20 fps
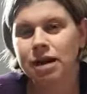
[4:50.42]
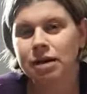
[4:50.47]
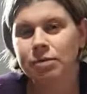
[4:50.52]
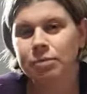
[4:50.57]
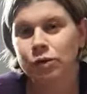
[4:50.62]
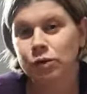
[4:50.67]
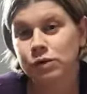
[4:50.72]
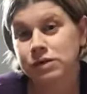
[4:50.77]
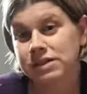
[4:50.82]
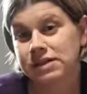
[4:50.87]

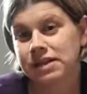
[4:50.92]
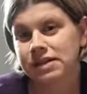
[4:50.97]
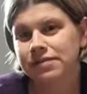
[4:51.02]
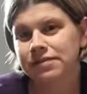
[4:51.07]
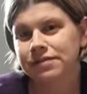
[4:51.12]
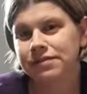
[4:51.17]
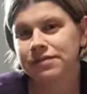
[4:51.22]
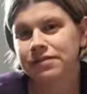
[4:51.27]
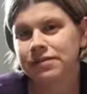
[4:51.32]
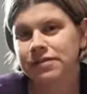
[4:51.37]
more
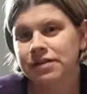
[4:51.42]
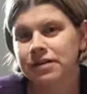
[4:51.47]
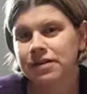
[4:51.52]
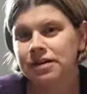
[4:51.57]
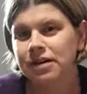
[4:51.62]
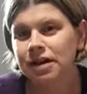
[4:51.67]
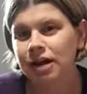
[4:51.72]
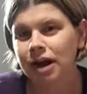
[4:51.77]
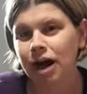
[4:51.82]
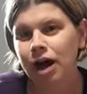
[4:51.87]
stiff.
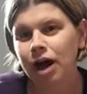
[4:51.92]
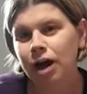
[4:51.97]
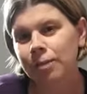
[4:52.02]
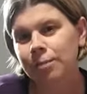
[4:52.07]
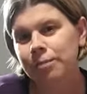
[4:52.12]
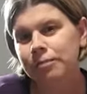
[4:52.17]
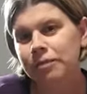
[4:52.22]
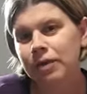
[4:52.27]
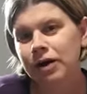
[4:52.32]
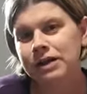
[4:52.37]

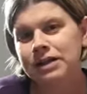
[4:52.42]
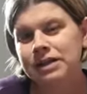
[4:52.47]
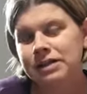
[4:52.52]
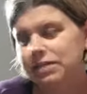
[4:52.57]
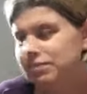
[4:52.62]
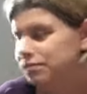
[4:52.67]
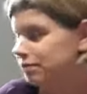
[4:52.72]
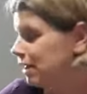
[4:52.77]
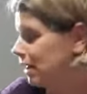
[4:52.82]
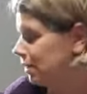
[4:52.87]
My
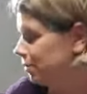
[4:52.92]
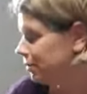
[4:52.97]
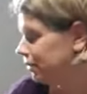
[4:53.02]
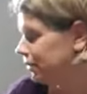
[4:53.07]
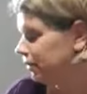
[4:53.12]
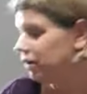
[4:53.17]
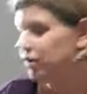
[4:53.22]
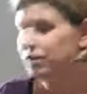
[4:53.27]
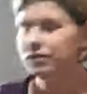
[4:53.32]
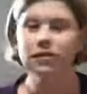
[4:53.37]
linen wrap
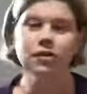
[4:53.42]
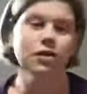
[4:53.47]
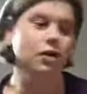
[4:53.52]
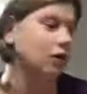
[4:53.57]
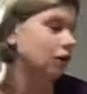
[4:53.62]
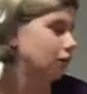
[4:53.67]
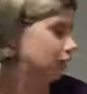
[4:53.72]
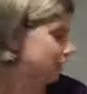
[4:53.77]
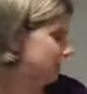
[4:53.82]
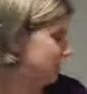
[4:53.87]
that I've
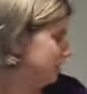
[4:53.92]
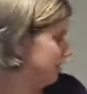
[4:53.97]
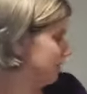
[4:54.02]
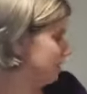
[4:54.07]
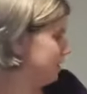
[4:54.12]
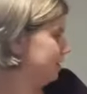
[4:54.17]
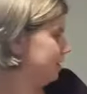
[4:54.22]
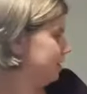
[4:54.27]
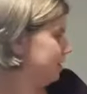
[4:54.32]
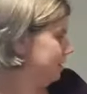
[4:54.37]
got
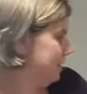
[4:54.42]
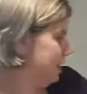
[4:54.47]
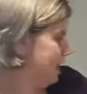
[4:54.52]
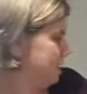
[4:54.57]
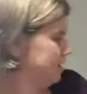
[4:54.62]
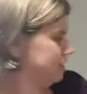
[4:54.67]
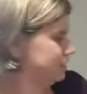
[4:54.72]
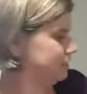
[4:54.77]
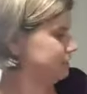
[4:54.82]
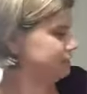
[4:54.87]
here
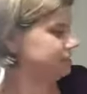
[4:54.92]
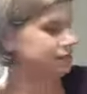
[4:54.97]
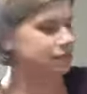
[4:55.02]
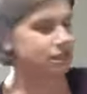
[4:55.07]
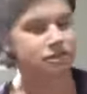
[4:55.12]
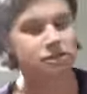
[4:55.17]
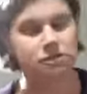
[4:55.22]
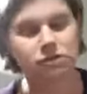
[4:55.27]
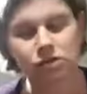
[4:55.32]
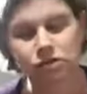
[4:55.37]
actually
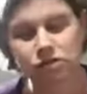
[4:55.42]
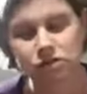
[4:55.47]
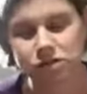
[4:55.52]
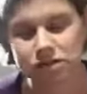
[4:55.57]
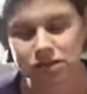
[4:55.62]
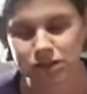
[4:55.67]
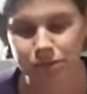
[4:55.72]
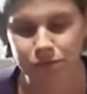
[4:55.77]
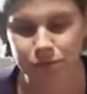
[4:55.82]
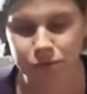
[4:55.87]
says not to
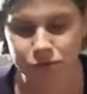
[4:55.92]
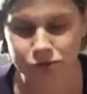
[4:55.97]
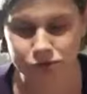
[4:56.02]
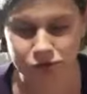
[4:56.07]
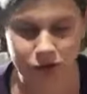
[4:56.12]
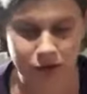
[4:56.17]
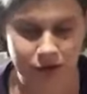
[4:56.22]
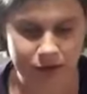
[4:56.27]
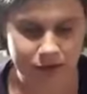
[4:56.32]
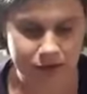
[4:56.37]
tumble
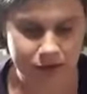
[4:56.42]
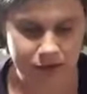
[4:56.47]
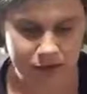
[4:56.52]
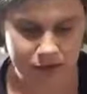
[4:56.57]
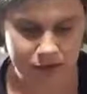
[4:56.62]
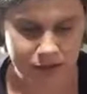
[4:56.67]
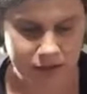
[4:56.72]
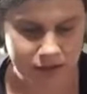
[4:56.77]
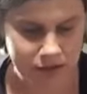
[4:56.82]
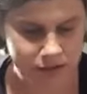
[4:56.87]
dry,
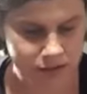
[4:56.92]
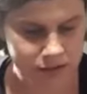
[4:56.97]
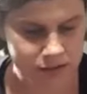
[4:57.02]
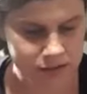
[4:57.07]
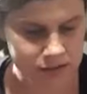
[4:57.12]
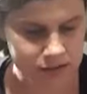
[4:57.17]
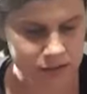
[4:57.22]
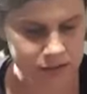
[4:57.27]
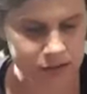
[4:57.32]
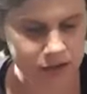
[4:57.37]

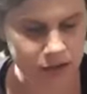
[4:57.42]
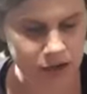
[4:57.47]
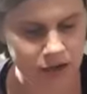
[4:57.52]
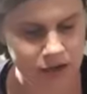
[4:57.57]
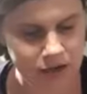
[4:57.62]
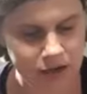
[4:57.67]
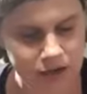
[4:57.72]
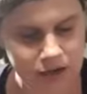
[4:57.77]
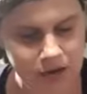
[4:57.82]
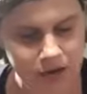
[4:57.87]
so
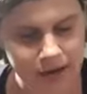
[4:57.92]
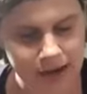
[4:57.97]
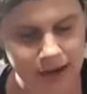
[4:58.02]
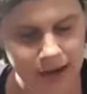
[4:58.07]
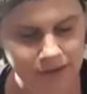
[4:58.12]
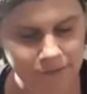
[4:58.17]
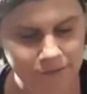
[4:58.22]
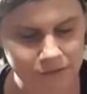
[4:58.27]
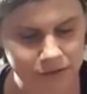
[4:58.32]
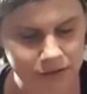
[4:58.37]
I
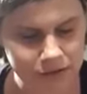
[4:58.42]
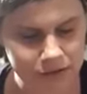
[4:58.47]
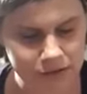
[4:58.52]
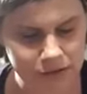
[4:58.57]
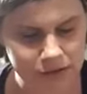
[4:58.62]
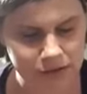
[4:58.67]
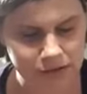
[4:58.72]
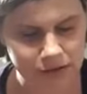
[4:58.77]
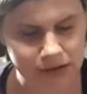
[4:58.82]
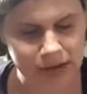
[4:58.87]
haven't
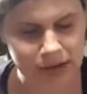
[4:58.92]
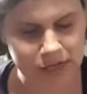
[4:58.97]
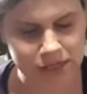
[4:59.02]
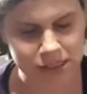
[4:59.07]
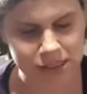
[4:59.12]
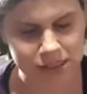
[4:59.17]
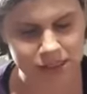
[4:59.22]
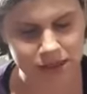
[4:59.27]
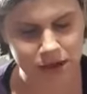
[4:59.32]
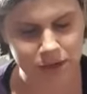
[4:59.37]

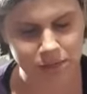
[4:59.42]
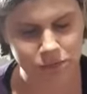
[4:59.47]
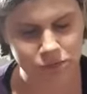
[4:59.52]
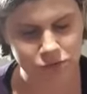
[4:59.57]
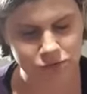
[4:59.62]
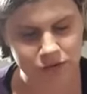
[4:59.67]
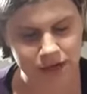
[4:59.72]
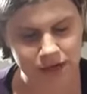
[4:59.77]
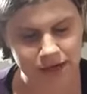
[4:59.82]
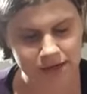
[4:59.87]
actually tumble
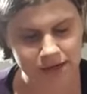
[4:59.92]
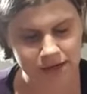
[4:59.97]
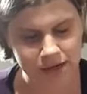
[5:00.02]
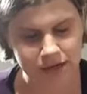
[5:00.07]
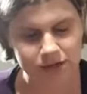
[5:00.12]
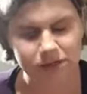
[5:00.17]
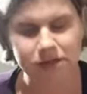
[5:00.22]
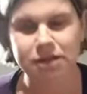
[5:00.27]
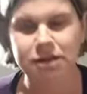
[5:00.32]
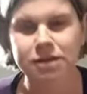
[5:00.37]
dried it. I
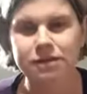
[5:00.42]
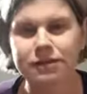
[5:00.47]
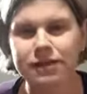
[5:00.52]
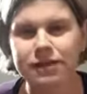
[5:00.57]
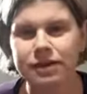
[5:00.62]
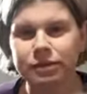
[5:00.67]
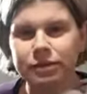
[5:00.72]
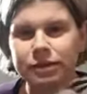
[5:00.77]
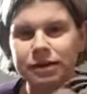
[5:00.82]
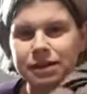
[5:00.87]
don't know if
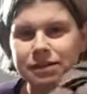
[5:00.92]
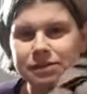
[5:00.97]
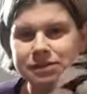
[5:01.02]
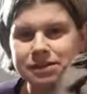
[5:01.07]
anyone else